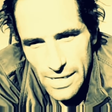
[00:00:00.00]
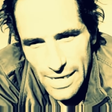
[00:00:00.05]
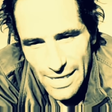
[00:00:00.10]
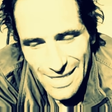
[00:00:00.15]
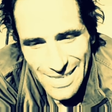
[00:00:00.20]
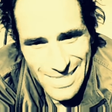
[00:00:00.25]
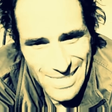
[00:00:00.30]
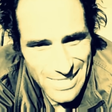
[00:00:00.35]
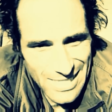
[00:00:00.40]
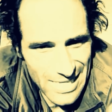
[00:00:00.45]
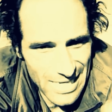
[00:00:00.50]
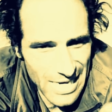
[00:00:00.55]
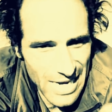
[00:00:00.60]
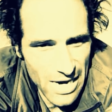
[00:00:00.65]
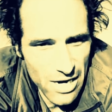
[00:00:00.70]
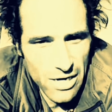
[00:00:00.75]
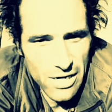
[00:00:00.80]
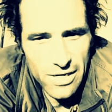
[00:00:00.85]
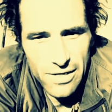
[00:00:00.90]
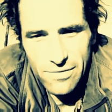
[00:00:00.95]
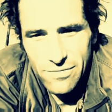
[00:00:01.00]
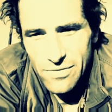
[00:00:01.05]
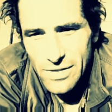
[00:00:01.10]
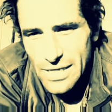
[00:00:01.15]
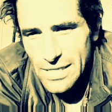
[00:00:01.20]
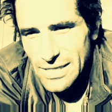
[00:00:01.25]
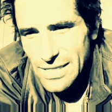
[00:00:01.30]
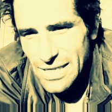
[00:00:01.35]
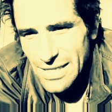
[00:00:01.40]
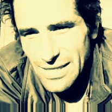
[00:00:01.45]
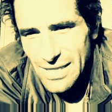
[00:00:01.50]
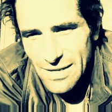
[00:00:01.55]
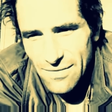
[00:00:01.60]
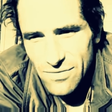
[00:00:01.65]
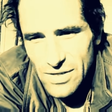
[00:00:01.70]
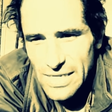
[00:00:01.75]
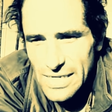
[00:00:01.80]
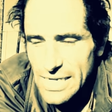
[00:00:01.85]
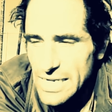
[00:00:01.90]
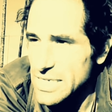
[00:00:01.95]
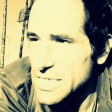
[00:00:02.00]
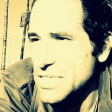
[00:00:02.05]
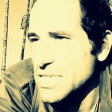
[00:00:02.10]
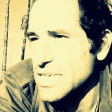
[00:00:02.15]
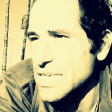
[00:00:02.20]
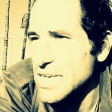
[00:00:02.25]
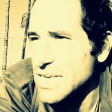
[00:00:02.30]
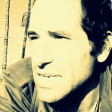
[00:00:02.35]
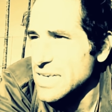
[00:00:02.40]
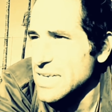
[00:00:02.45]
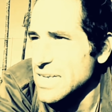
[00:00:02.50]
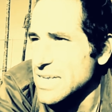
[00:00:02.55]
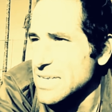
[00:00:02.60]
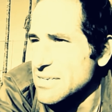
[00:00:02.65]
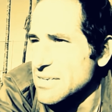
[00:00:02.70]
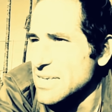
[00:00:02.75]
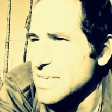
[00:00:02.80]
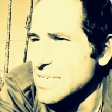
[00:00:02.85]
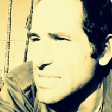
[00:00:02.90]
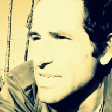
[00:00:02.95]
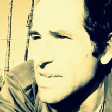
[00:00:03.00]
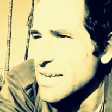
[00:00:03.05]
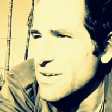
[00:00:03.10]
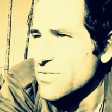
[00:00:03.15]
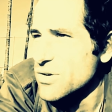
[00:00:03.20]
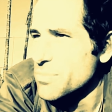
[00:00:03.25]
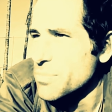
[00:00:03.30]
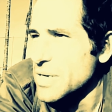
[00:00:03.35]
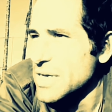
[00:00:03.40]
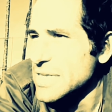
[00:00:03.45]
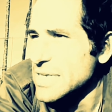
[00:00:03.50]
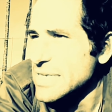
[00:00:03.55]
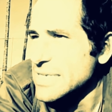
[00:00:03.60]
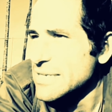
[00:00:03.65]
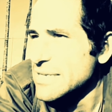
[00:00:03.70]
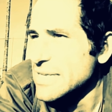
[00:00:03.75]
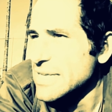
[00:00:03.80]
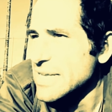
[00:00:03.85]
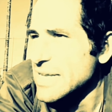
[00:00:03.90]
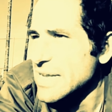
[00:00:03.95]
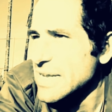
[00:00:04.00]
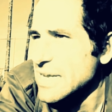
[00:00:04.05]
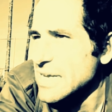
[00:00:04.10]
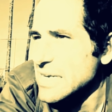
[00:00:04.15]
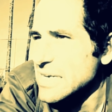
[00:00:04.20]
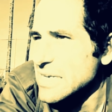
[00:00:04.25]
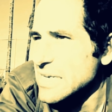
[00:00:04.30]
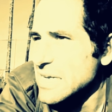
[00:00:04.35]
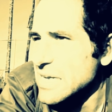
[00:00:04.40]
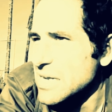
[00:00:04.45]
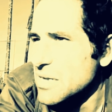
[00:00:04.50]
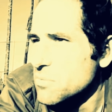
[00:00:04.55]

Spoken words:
And this is the narrative that they've conditioned into everybody, and